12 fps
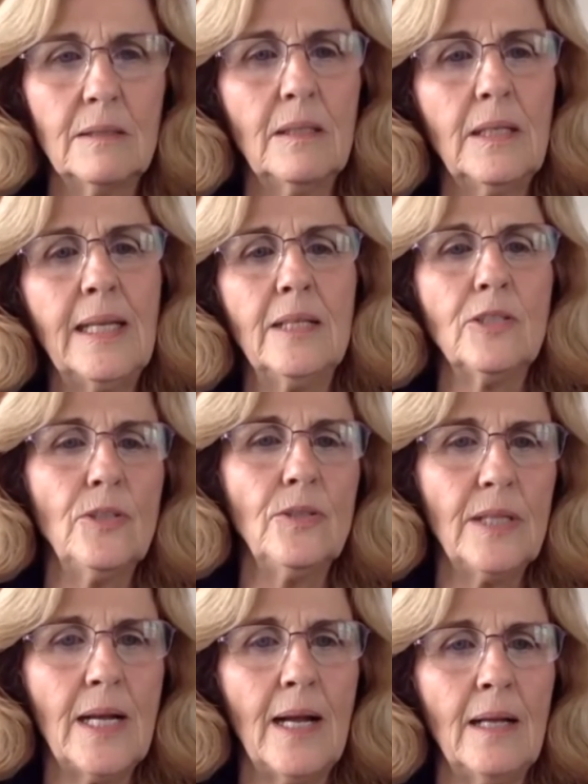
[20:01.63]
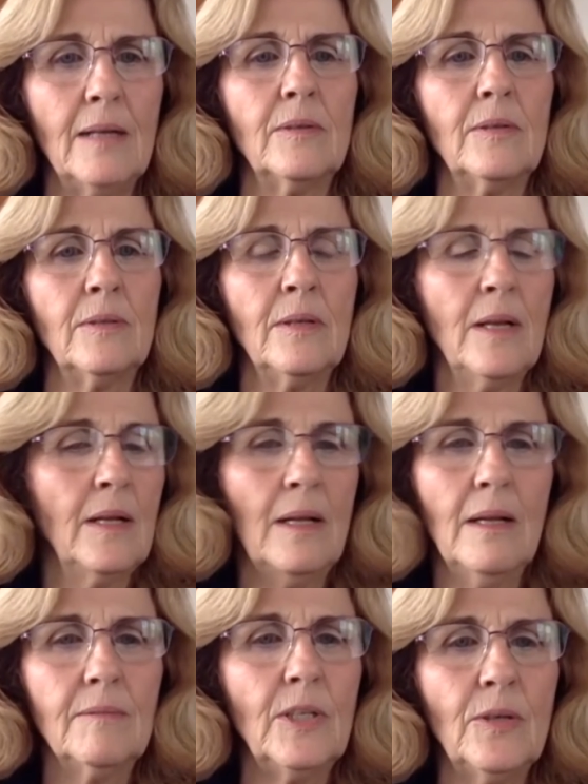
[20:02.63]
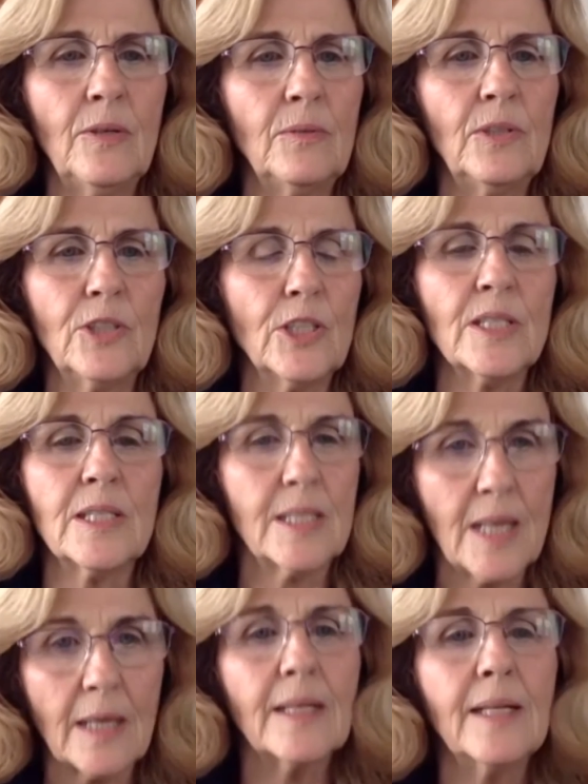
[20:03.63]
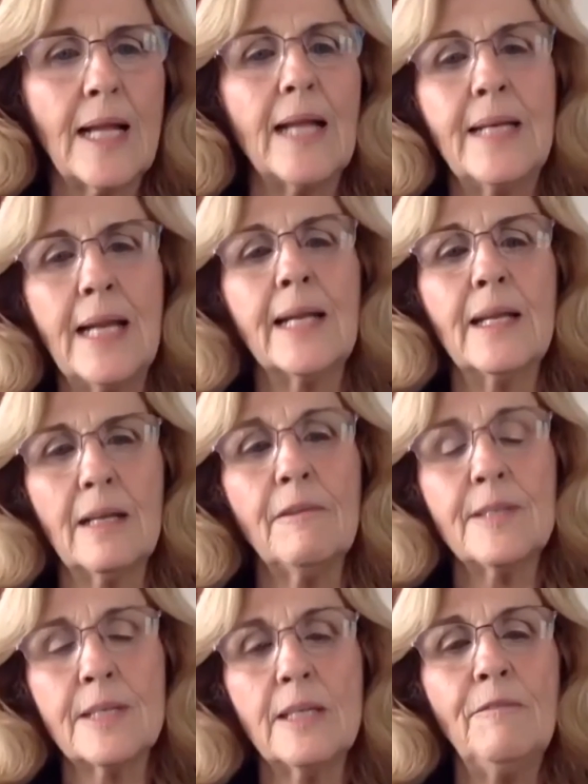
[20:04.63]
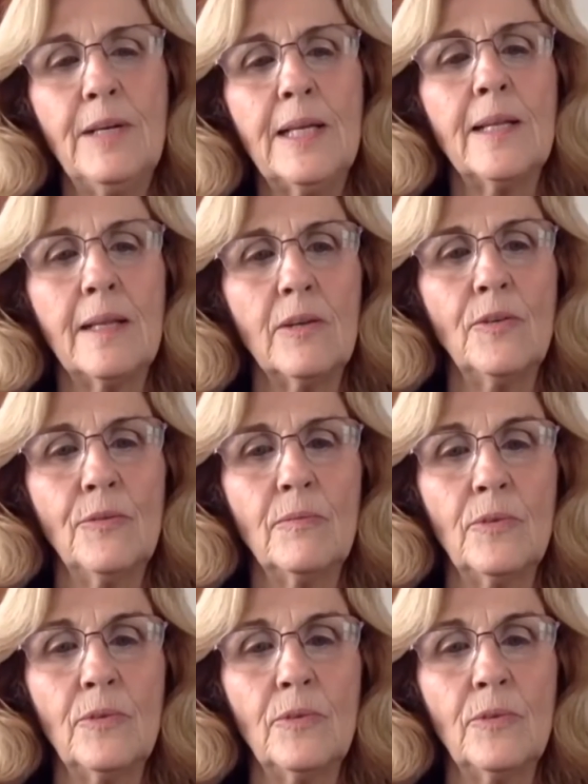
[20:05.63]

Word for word: I can't do that, or, yeah you know you're just stuck in that negativity you